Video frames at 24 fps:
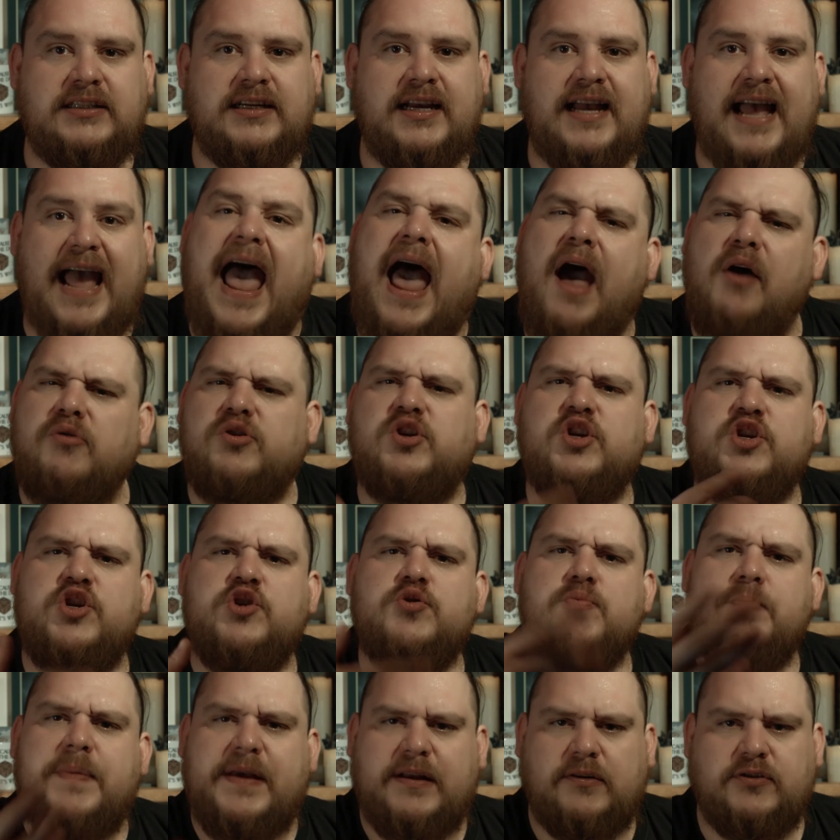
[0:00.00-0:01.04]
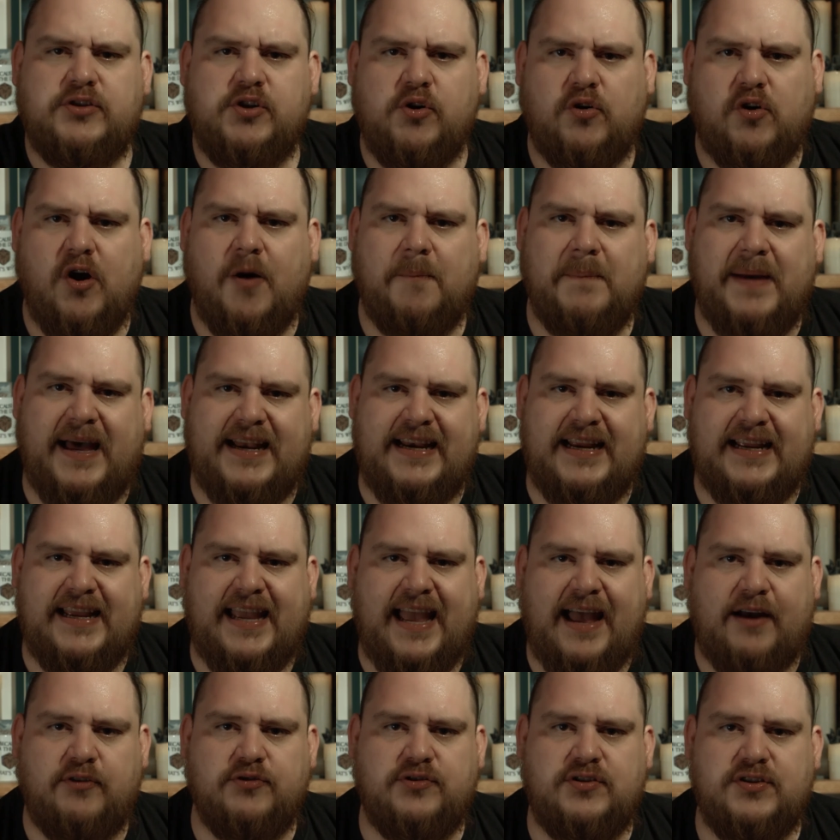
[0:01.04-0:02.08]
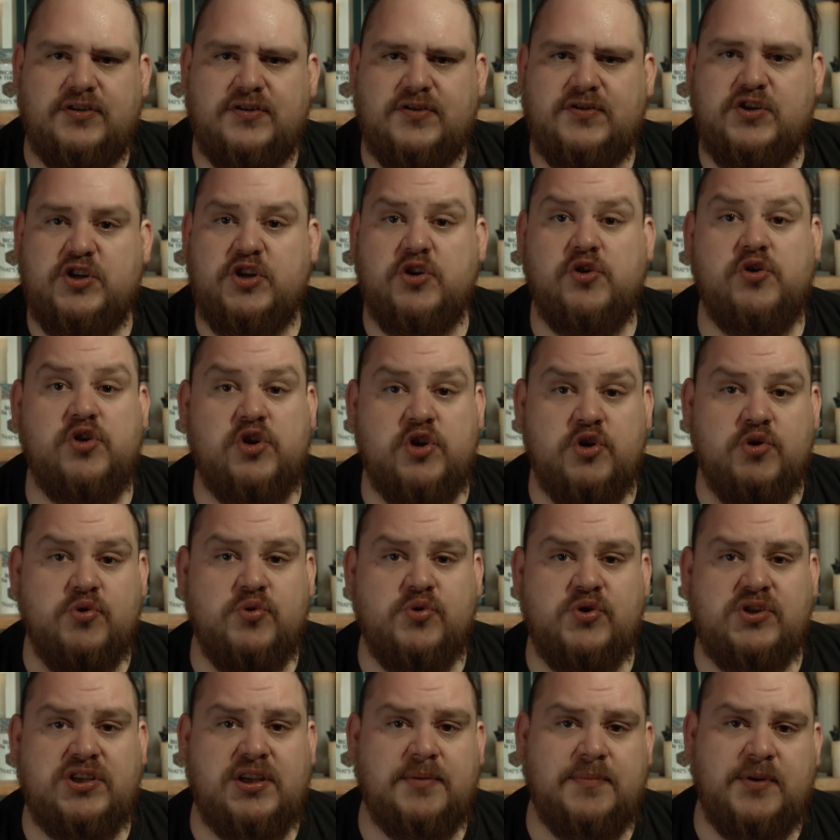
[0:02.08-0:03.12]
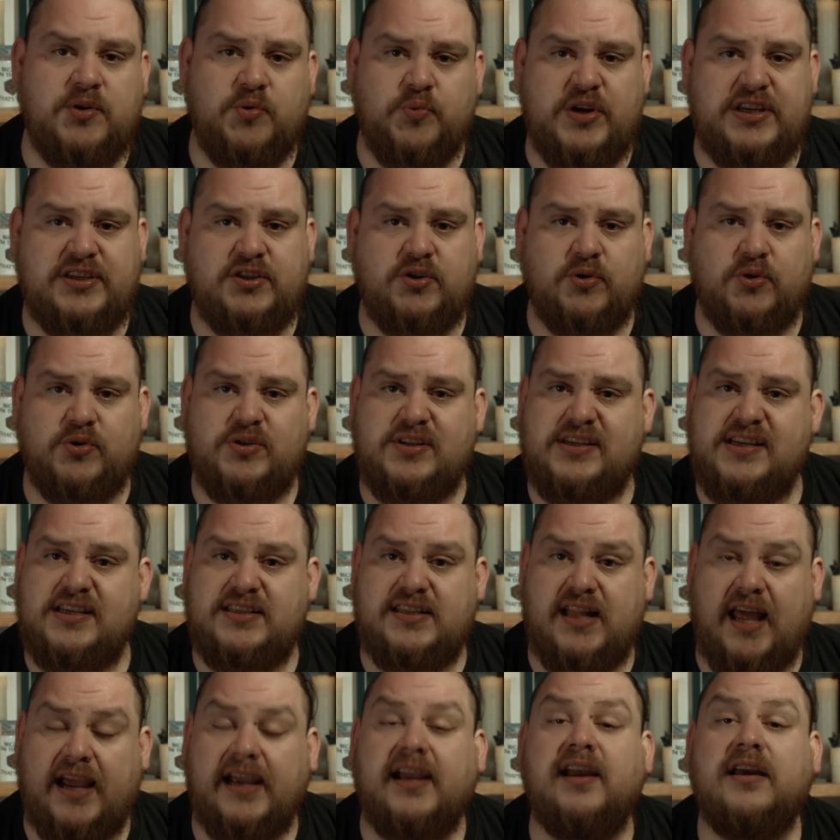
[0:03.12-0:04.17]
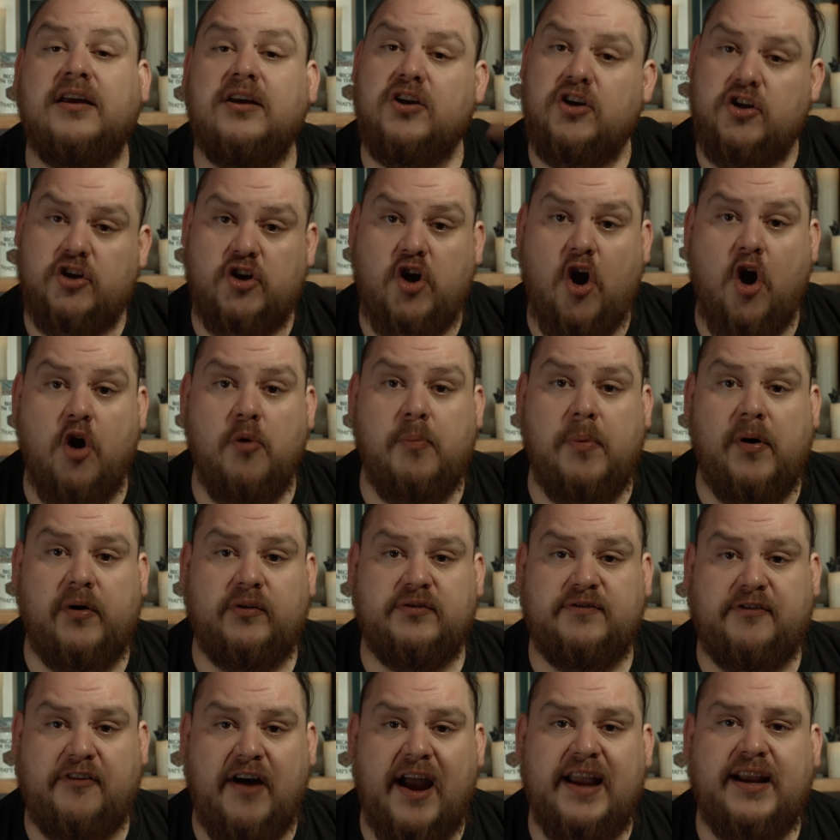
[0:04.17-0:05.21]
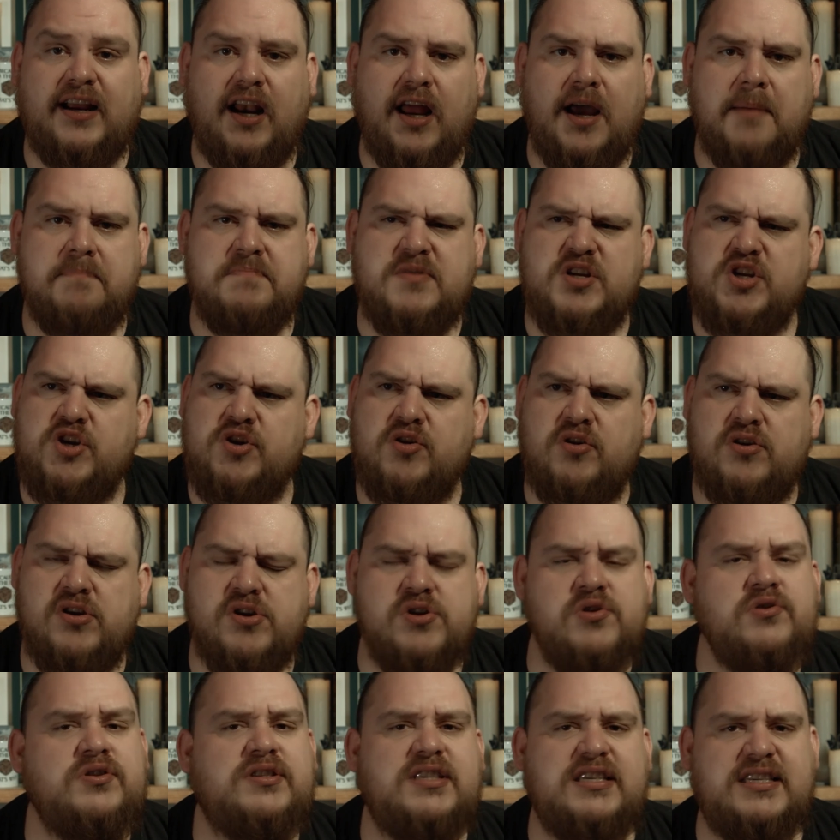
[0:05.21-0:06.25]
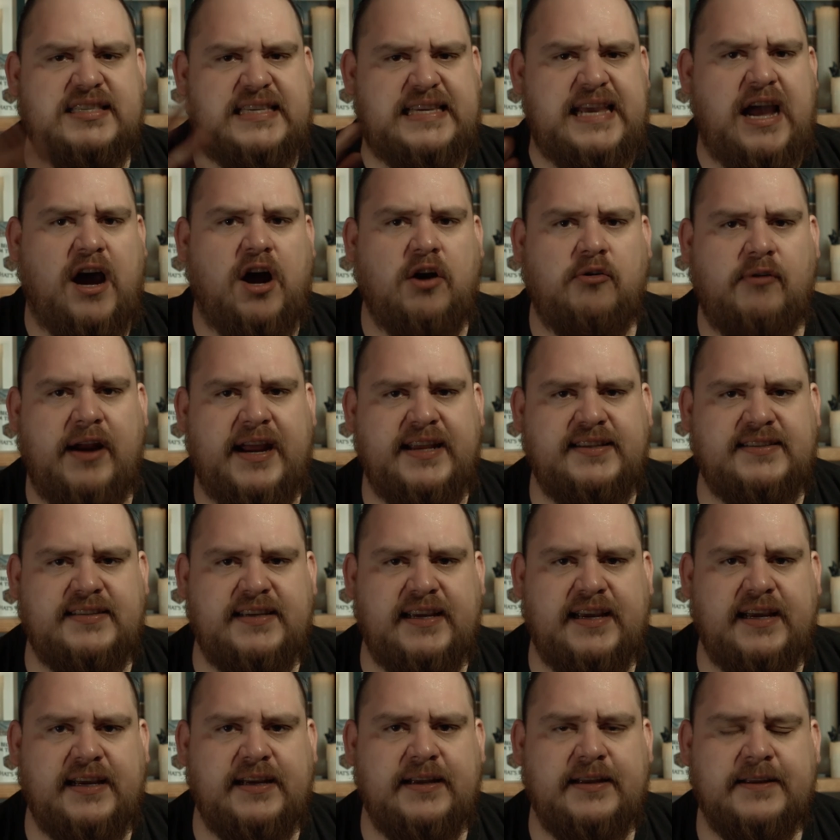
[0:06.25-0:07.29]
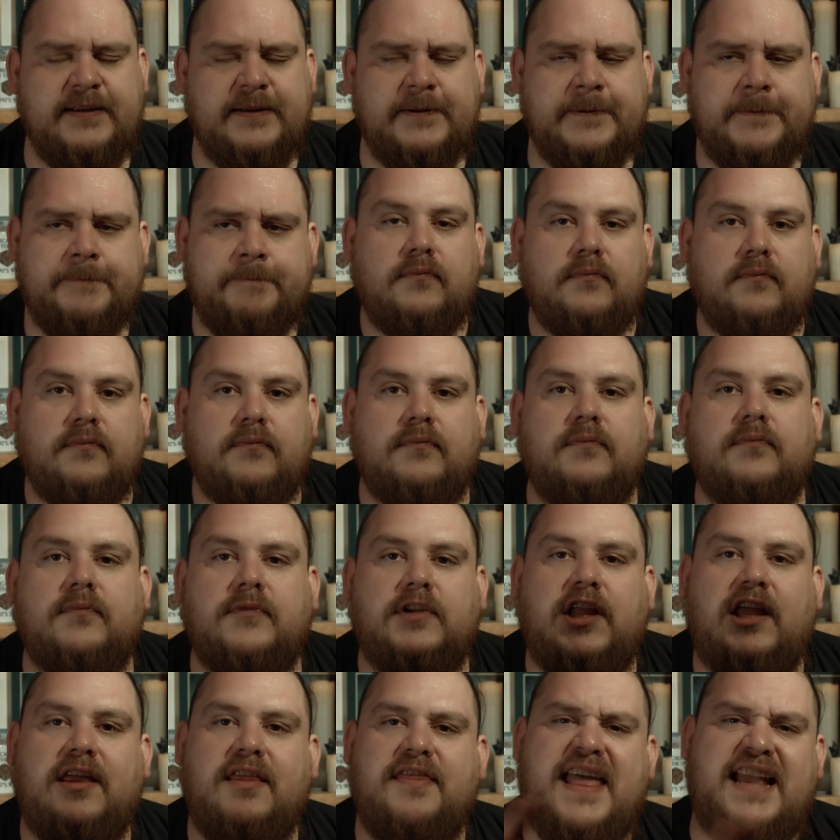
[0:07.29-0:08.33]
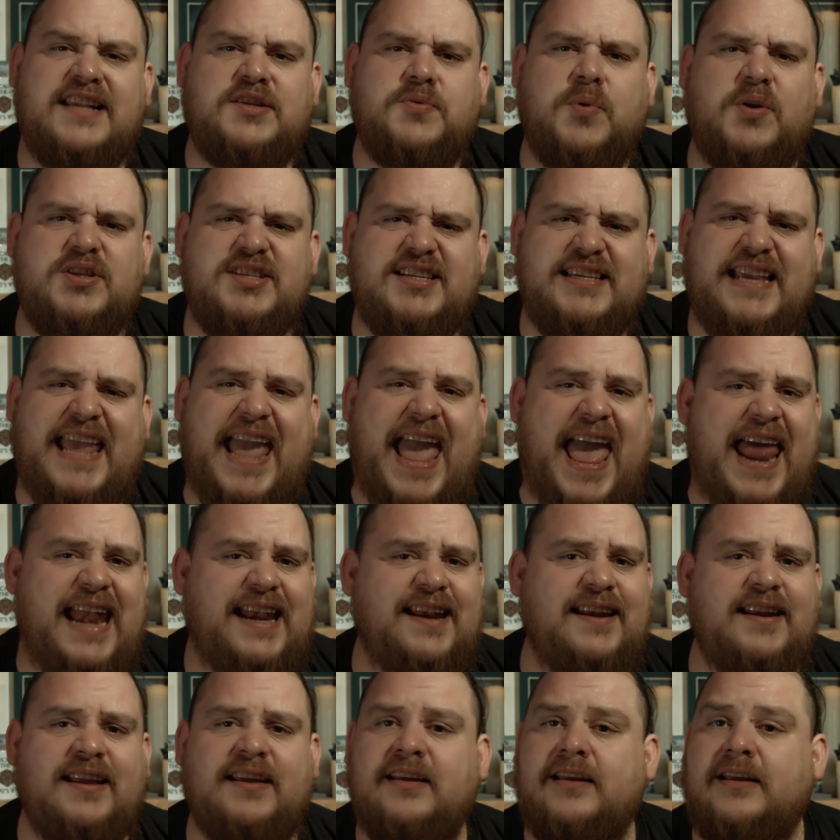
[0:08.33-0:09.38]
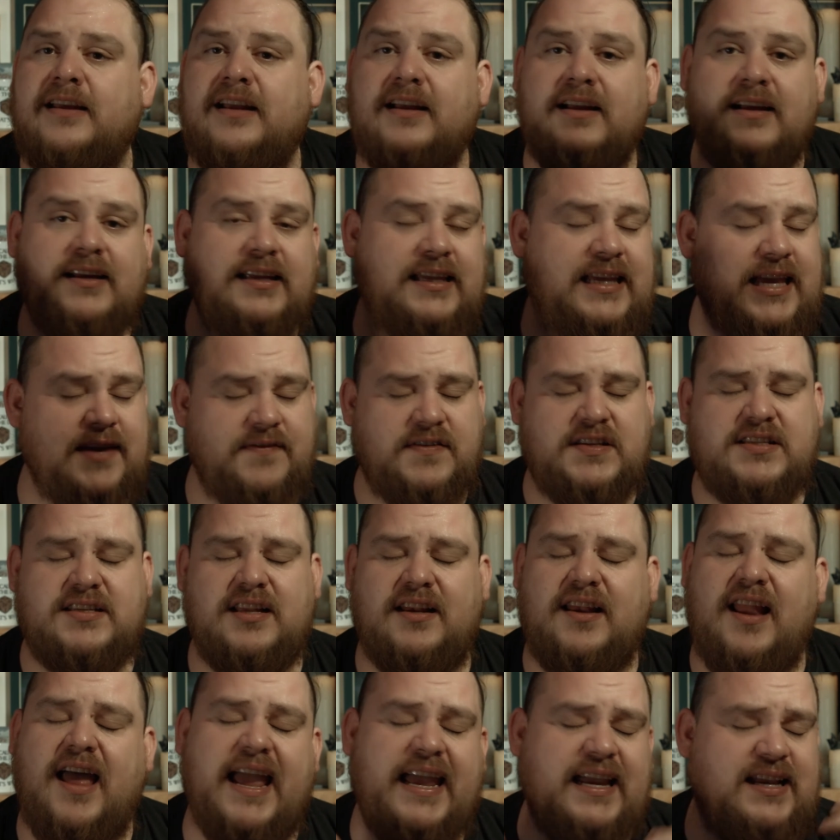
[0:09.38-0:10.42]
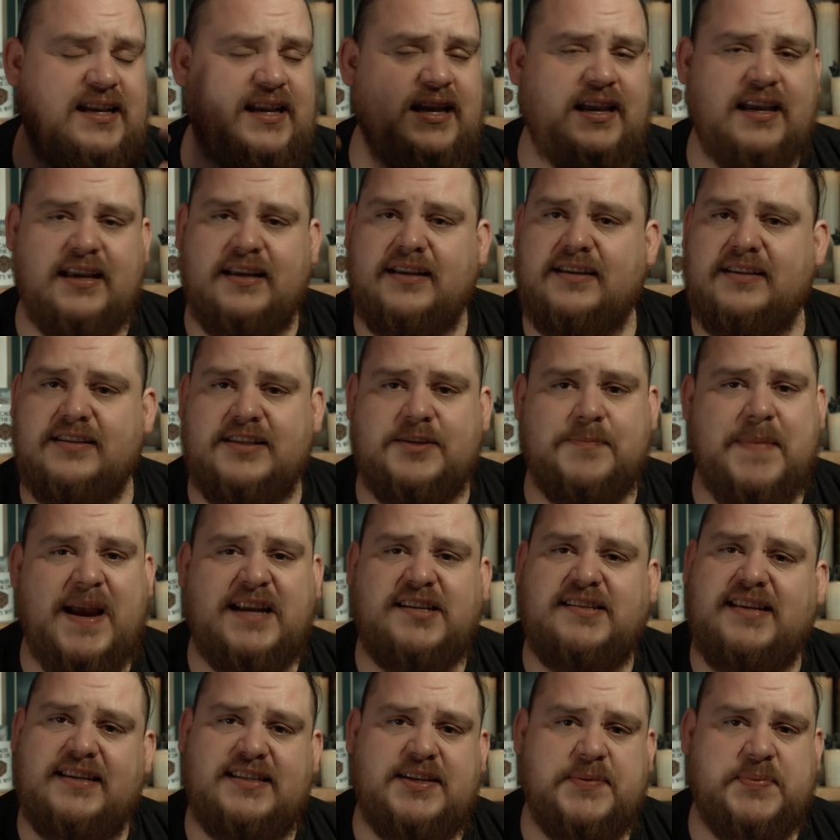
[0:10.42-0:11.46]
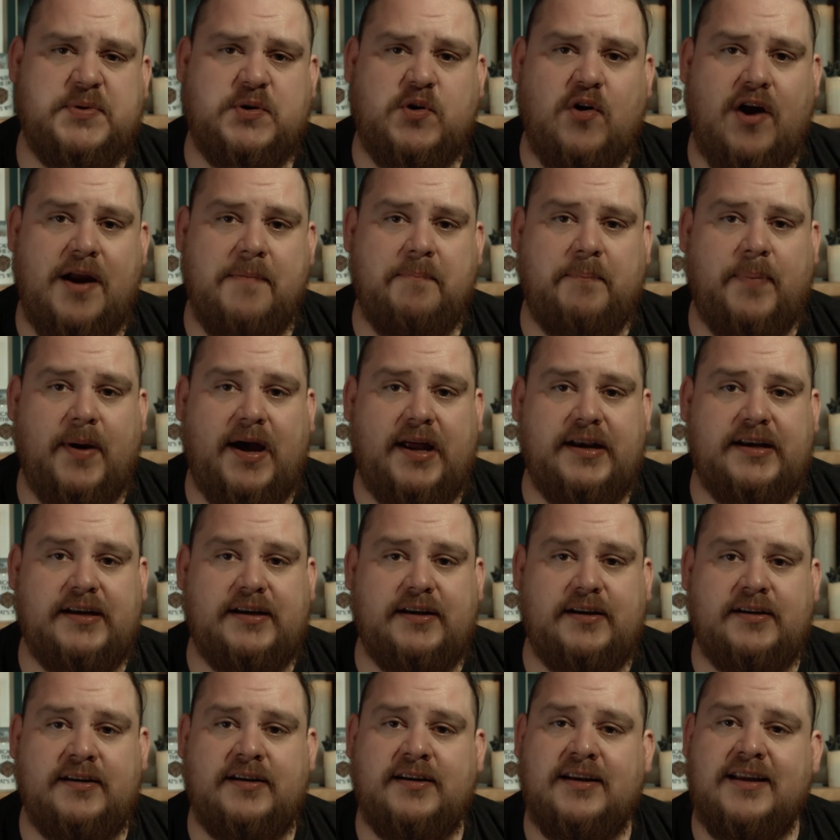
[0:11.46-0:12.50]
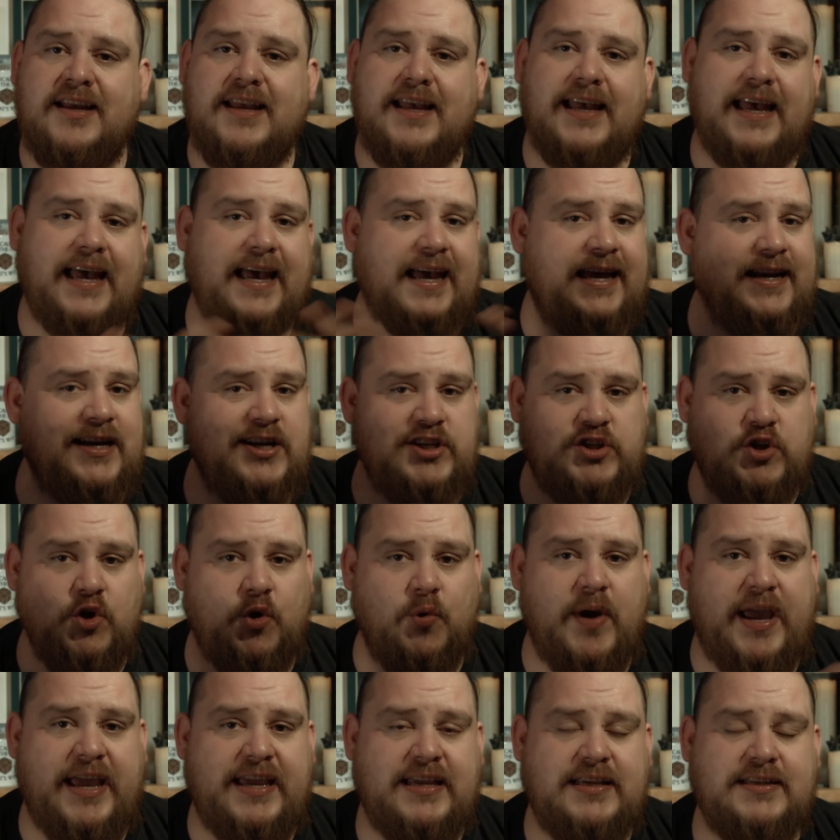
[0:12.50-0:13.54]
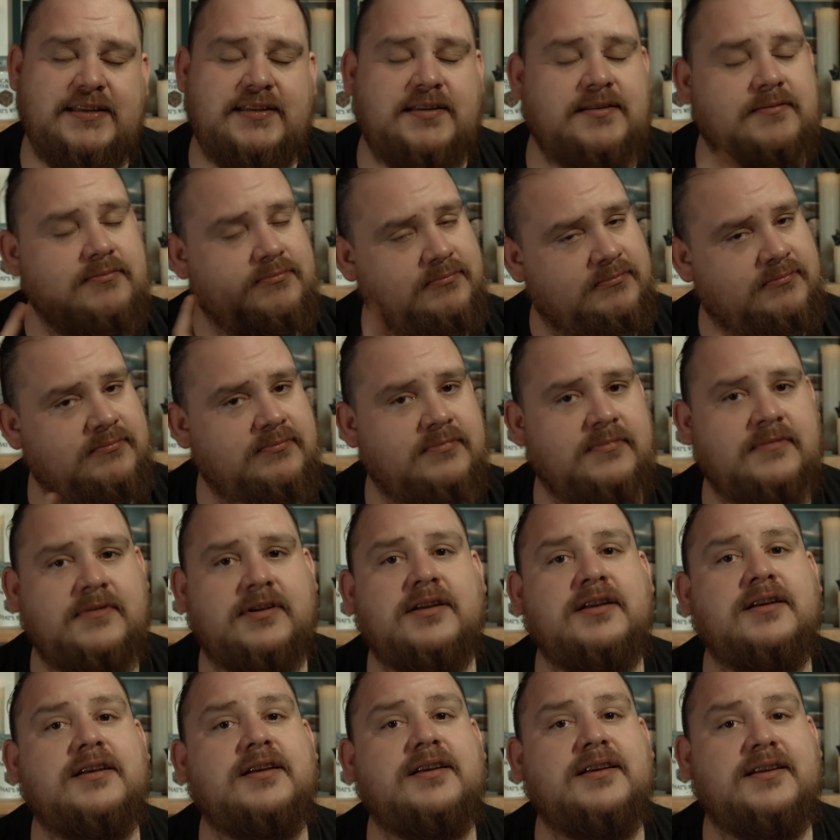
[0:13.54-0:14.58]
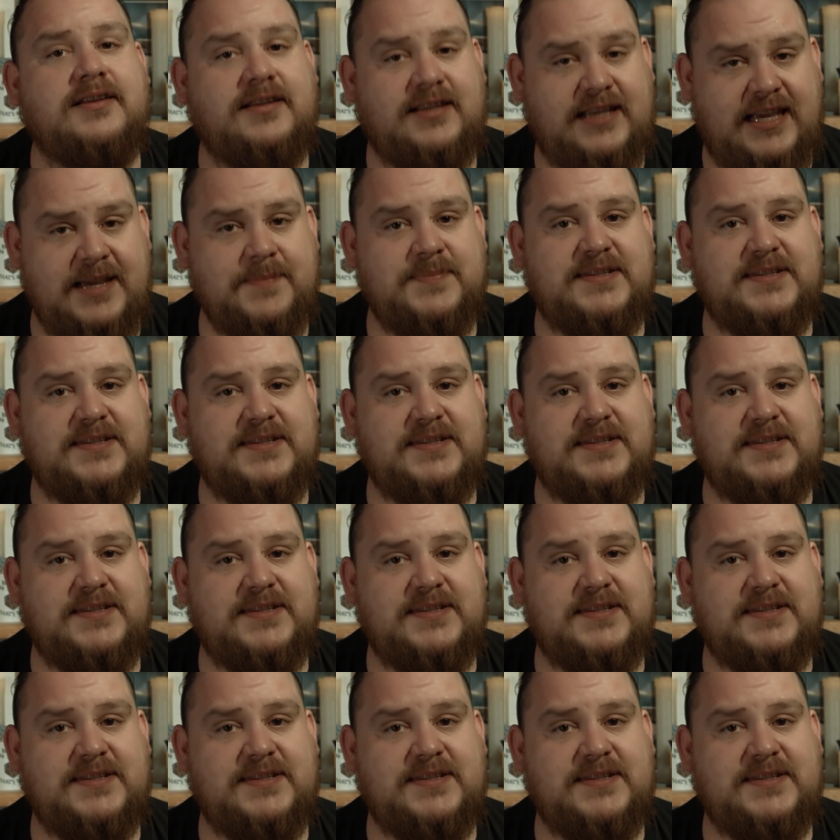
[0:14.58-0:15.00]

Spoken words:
How do you build your combat encounters? Do you use some of the resources like Kobold Fight Club? Do you use the CR rating? Thanks once again. Give us a like, smash that subscribe button, and as always, keep